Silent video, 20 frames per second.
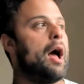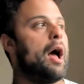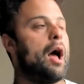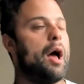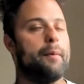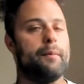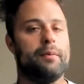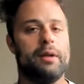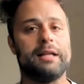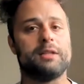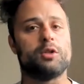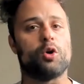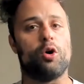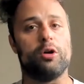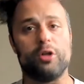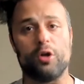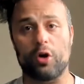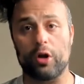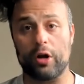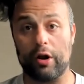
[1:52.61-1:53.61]
Later
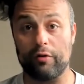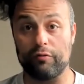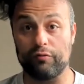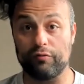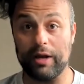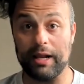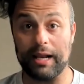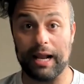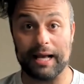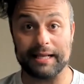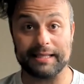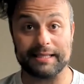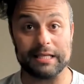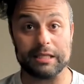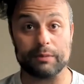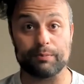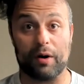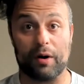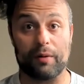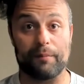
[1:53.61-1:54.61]
on, you're going to realize
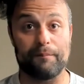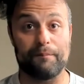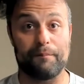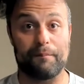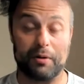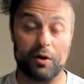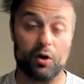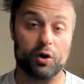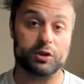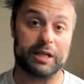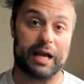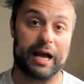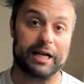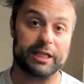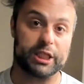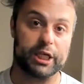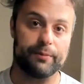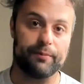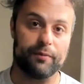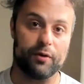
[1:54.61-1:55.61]
this, but plants
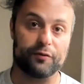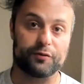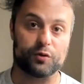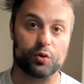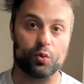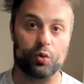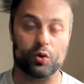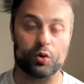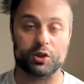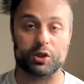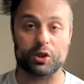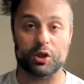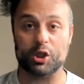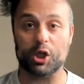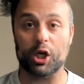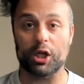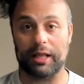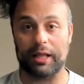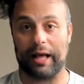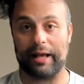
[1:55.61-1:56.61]
actually move towards the
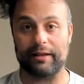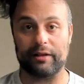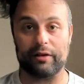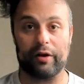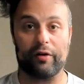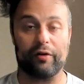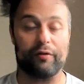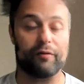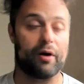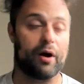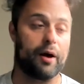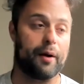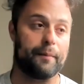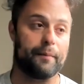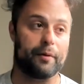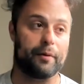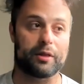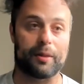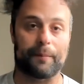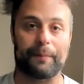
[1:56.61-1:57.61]
sunlight,
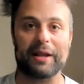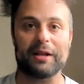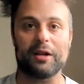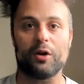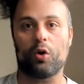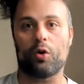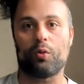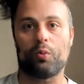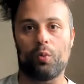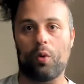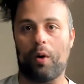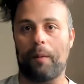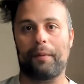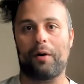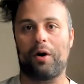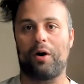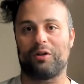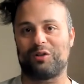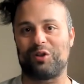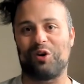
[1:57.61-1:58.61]
depending on what
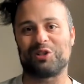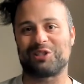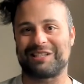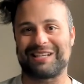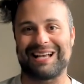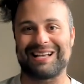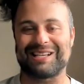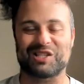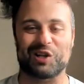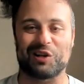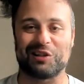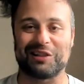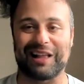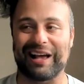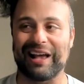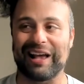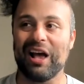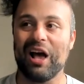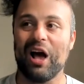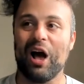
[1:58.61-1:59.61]
part doesn't get
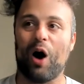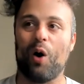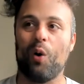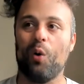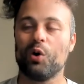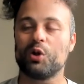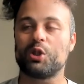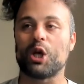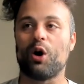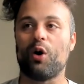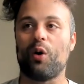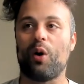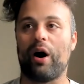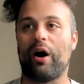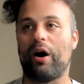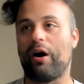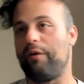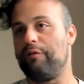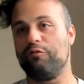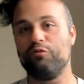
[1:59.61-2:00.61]
sunlight. Also,
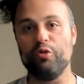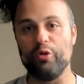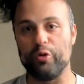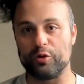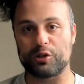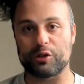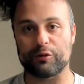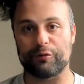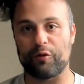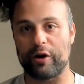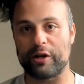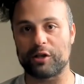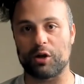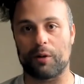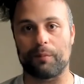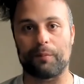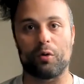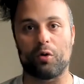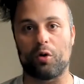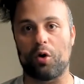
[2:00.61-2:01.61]
roots, for
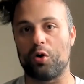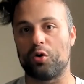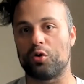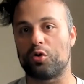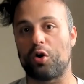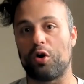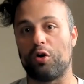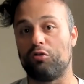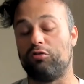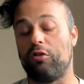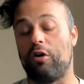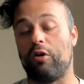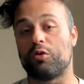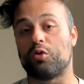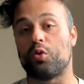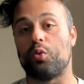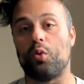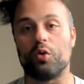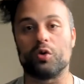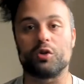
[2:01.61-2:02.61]
example, grow
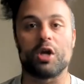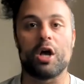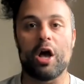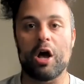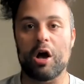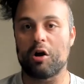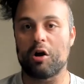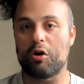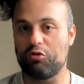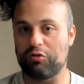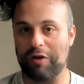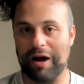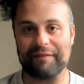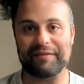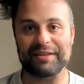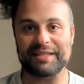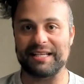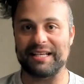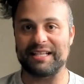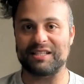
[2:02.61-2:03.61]
towards
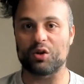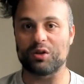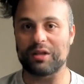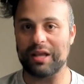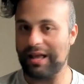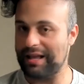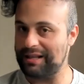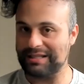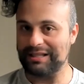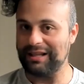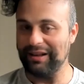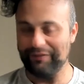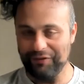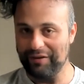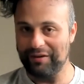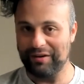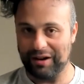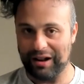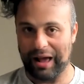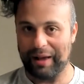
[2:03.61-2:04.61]
gravity. So there's
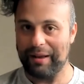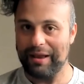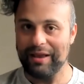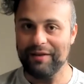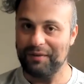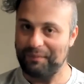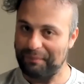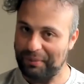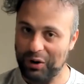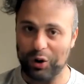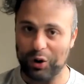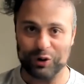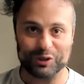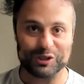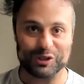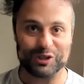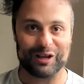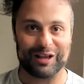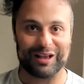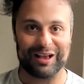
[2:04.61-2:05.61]
different, like even
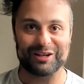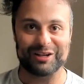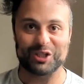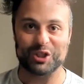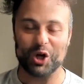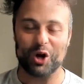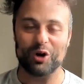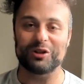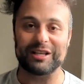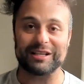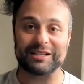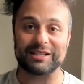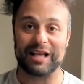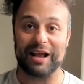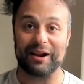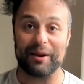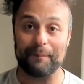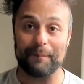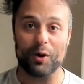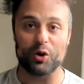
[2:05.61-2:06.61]
plants show this
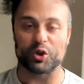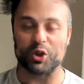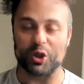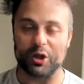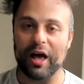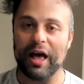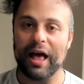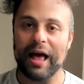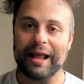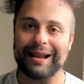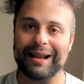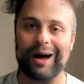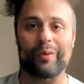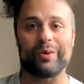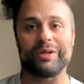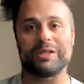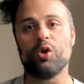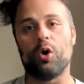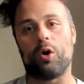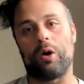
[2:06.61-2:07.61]
kind of motion. Now,
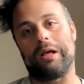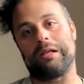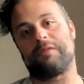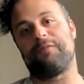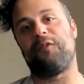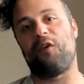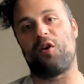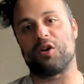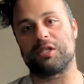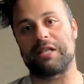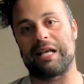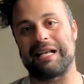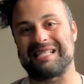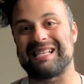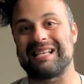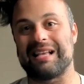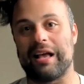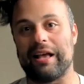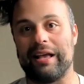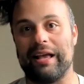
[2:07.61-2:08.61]
it's not as fast as
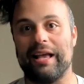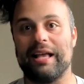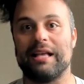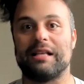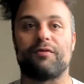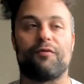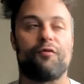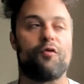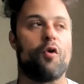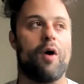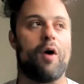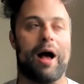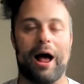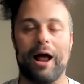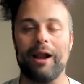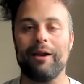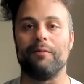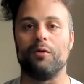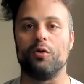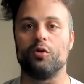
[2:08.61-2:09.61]
it is for
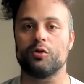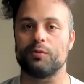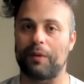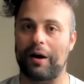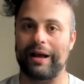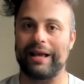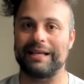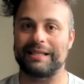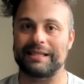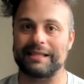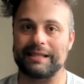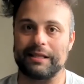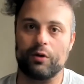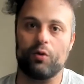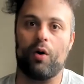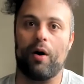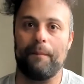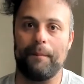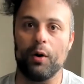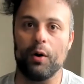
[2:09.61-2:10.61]
animals, but it's
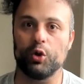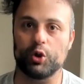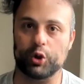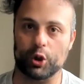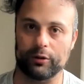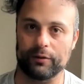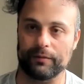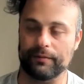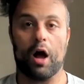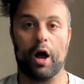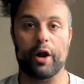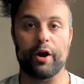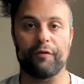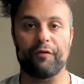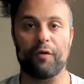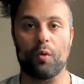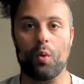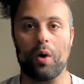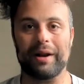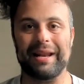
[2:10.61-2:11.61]
still a motion.
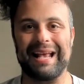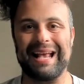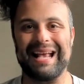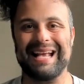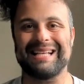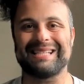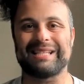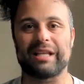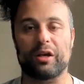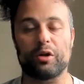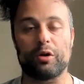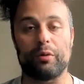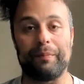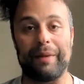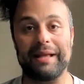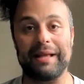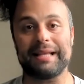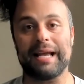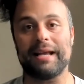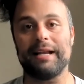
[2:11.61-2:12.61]
Another one is
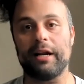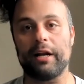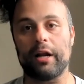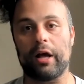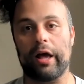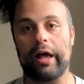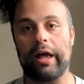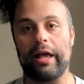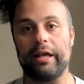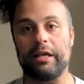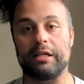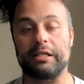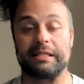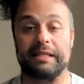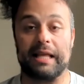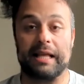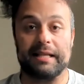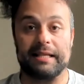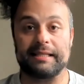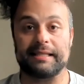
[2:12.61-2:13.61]
maintaining a
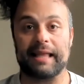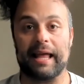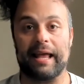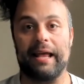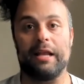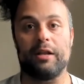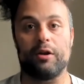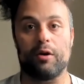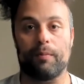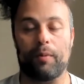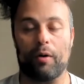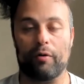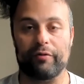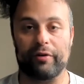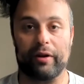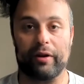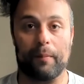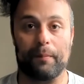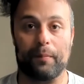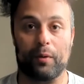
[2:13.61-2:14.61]
steady state in your
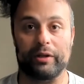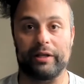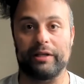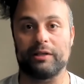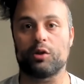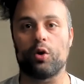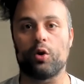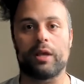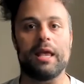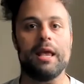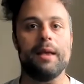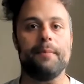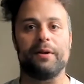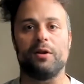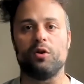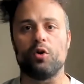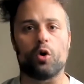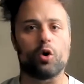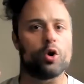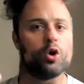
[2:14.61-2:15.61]
body. So
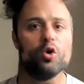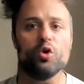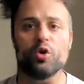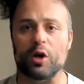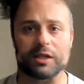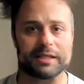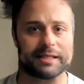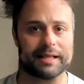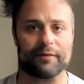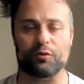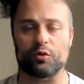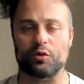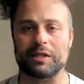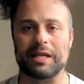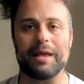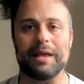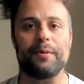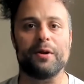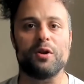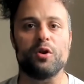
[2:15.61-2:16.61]
keeping your glucose levels,
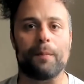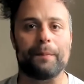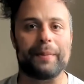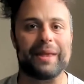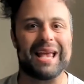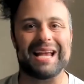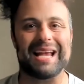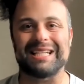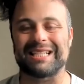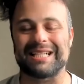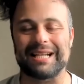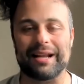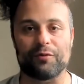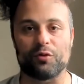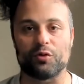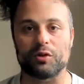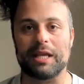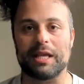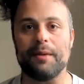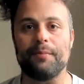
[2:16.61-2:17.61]
keeping your pH
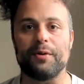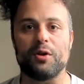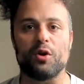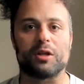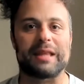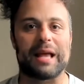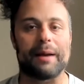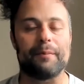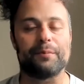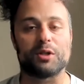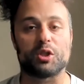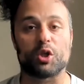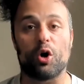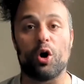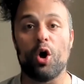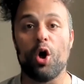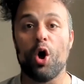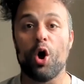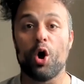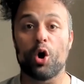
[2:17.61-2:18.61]
levels, keeping your temperature
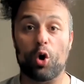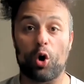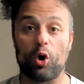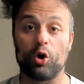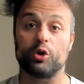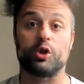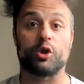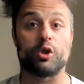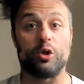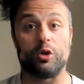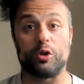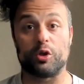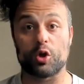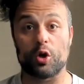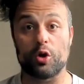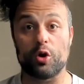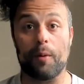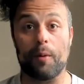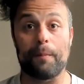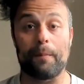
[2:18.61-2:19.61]
constant.
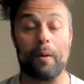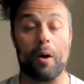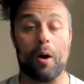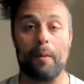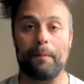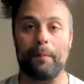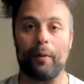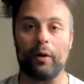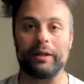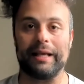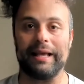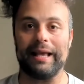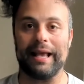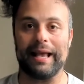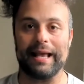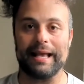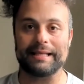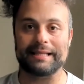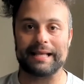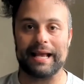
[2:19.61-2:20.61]
So your body
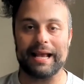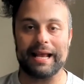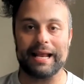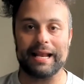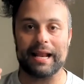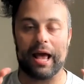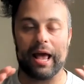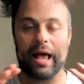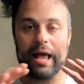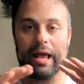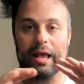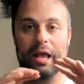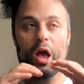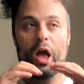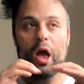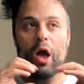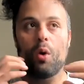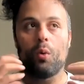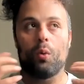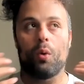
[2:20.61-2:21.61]
is in
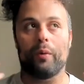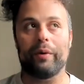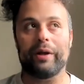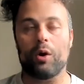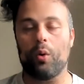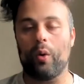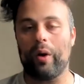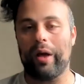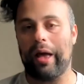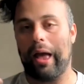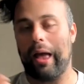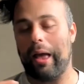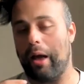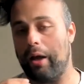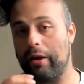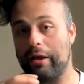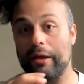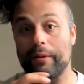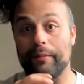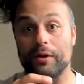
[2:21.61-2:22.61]
what we call
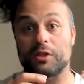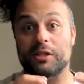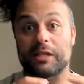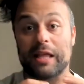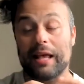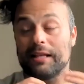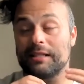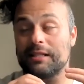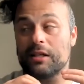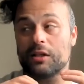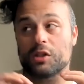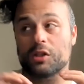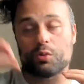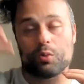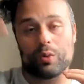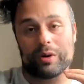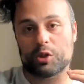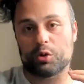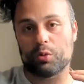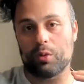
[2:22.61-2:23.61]
homeostasis,
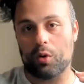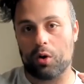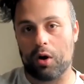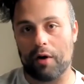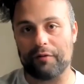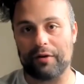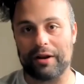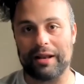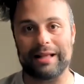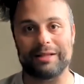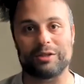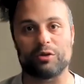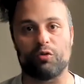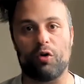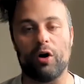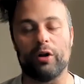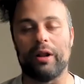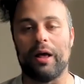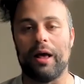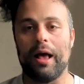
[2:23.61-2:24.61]
which we'll cover later
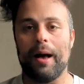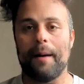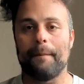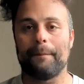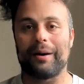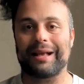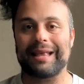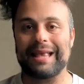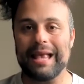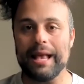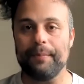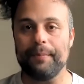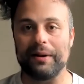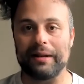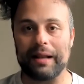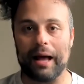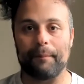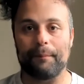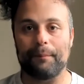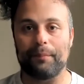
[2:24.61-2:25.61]
on, but
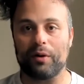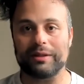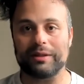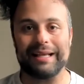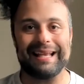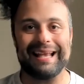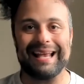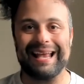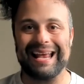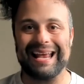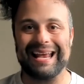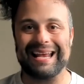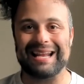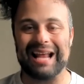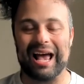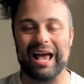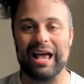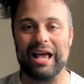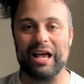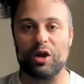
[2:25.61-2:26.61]
keeping that body in
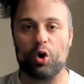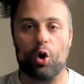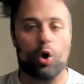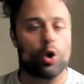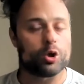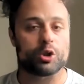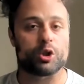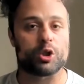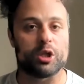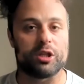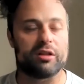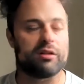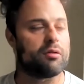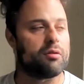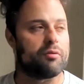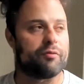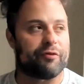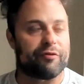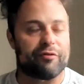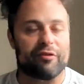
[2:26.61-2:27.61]
a constant
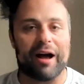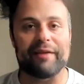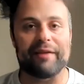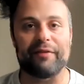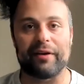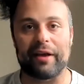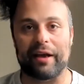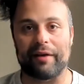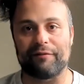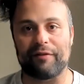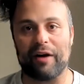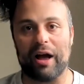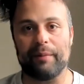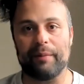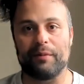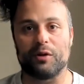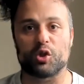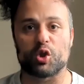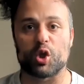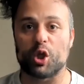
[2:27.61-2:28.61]
thriving environment.